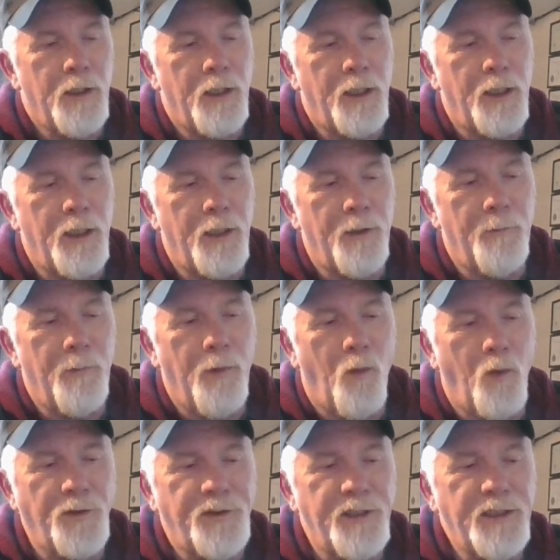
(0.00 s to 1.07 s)
Um,
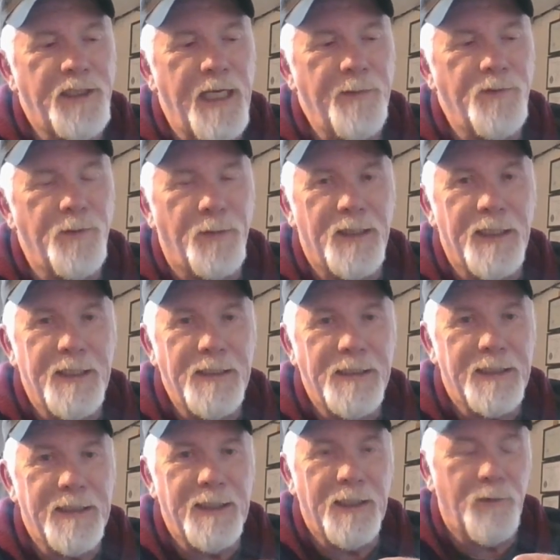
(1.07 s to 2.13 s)
one thing came to mind,
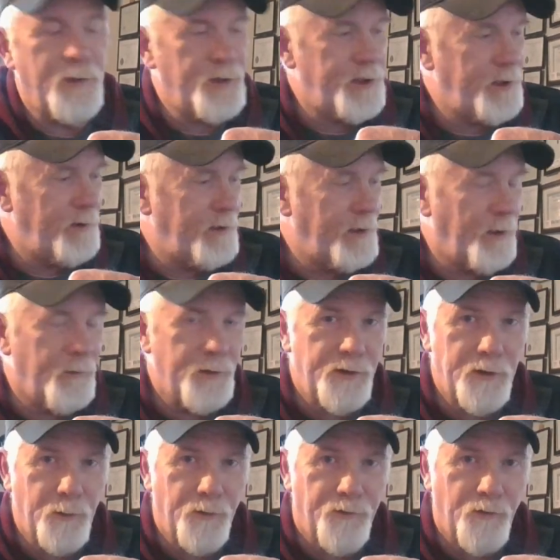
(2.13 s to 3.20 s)
and I want to share that with
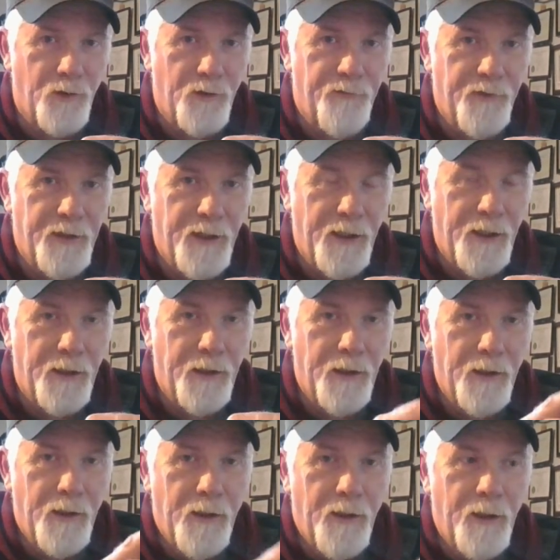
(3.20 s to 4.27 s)
you before I forget it,
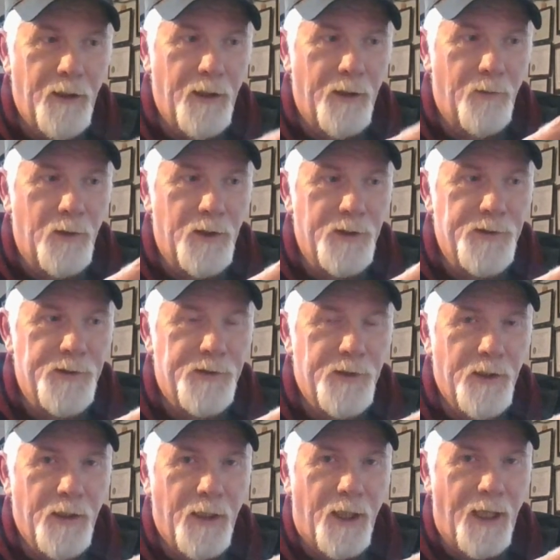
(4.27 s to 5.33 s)
and that was
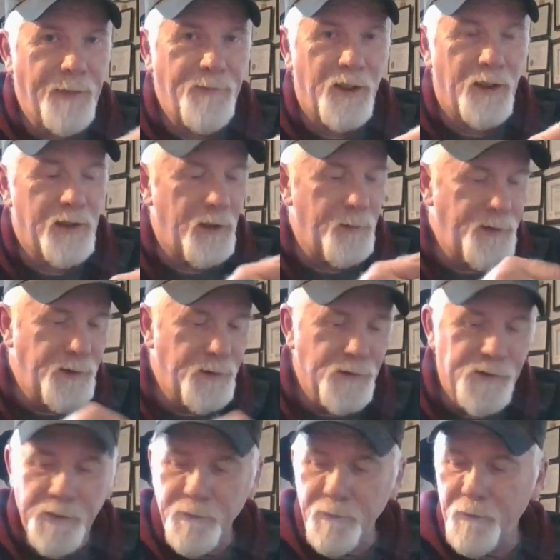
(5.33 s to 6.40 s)
I'm not going to be
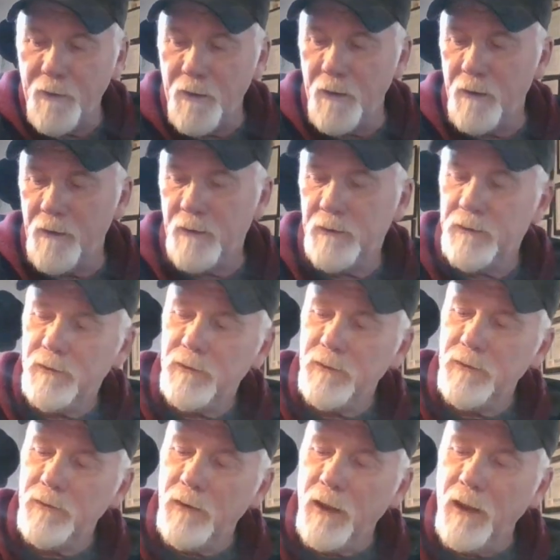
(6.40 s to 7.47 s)
using the
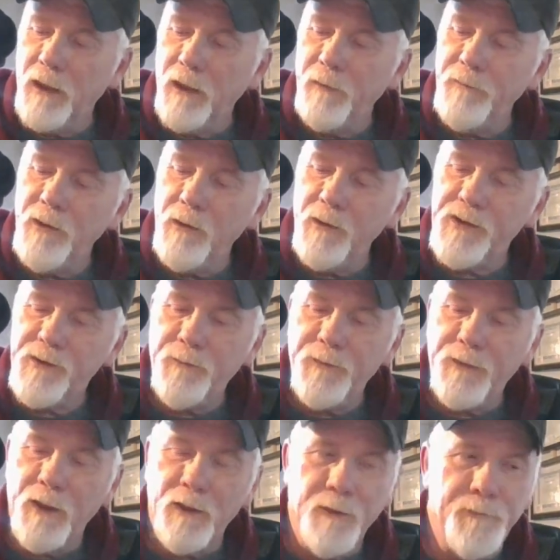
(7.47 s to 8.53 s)
um, US
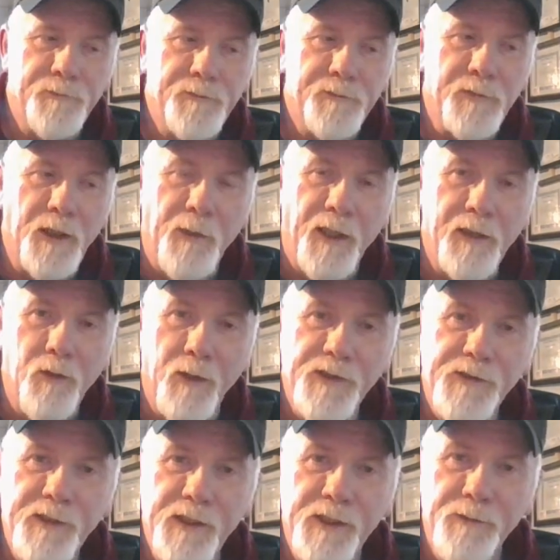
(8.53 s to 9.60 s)
uh, um, micro
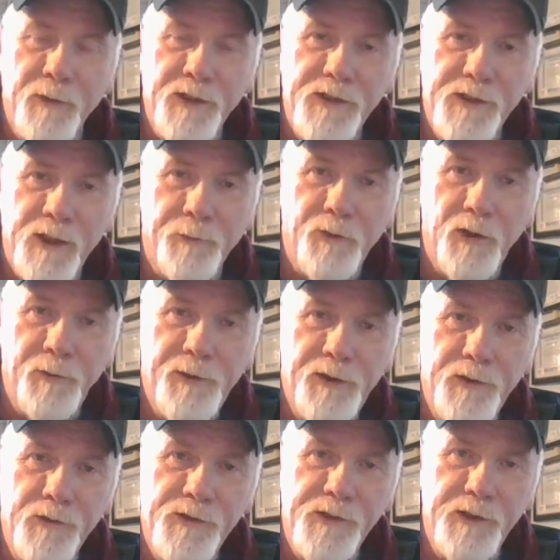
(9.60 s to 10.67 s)
SD as much as I'm going to be
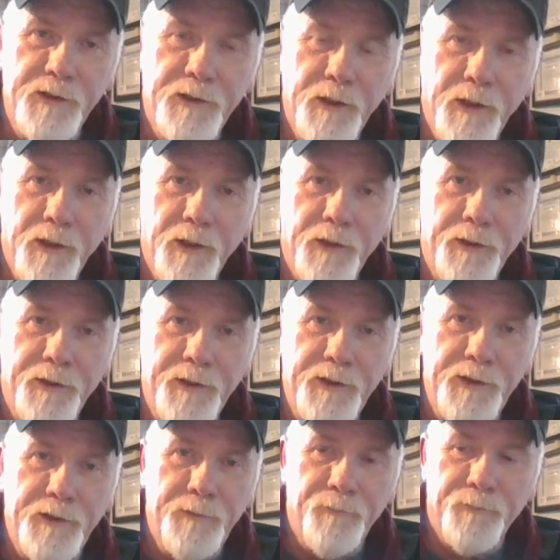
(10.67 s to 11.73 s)
using
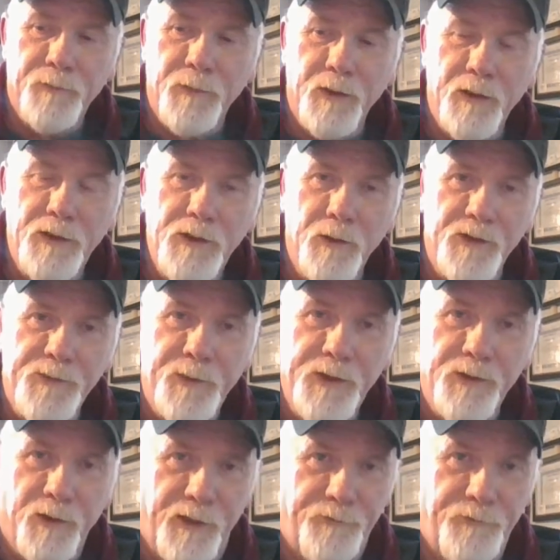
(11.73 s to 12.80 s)
the USB
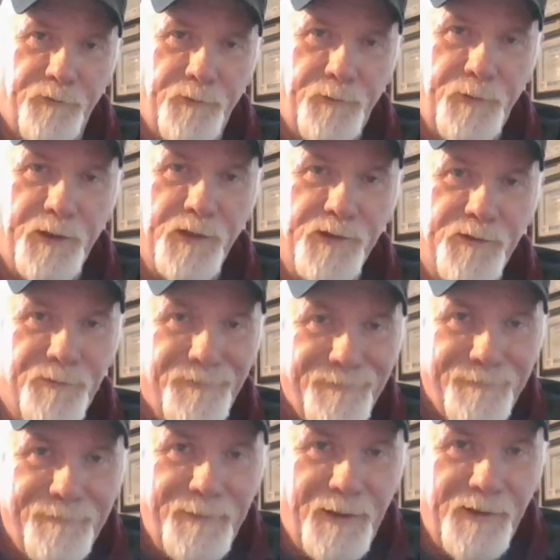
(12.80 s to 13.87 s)
drive because
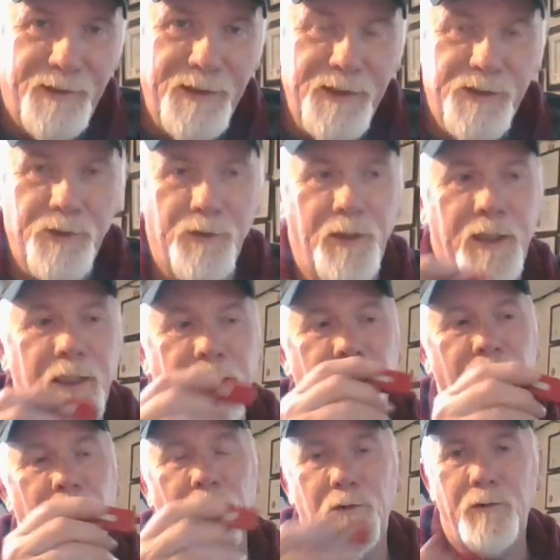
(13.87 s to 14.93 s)
it's easier to
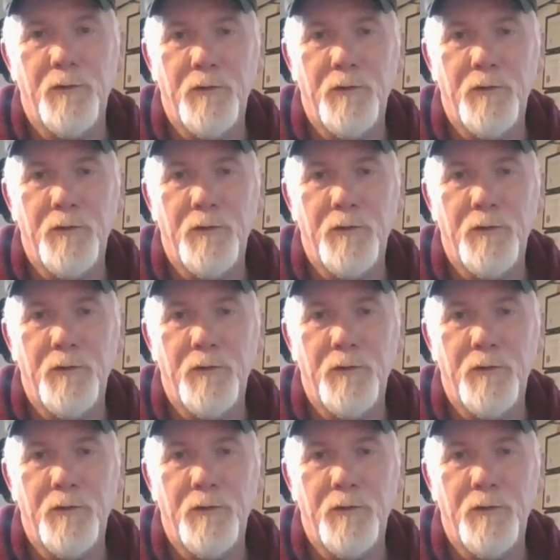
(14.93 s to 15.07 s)
handle.